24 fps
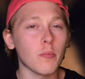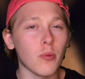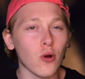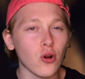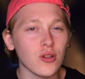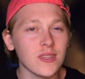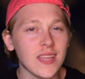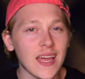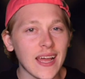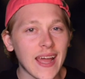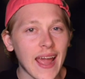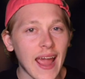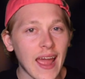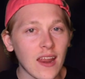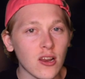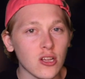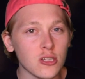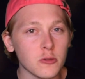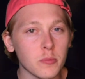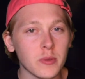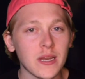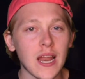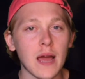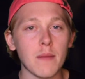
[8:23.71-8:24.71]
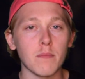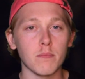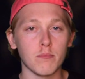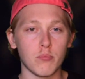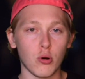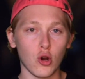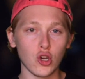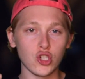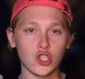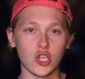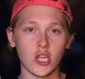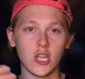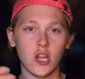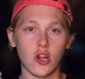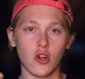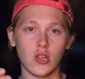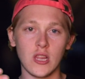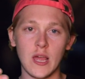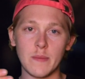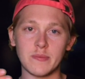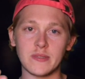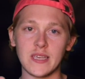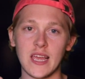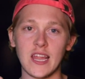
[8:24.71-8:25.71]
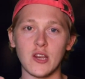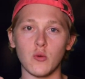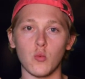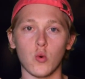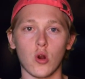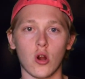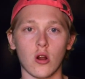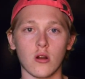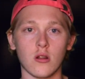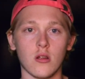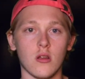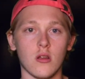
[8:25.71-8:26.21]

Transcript: birthday candles, but not pushing your lips inward.